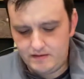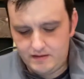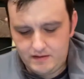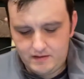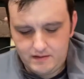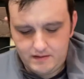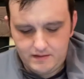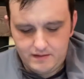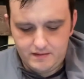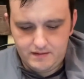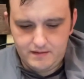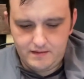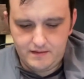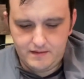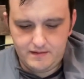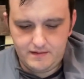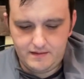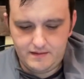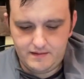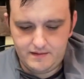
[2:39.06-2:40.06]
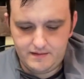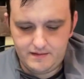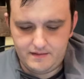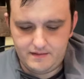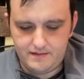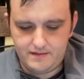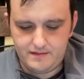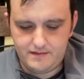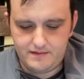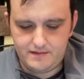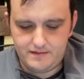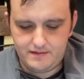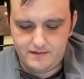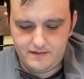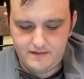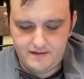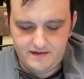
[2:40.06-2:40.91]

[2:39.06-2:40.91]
(silence)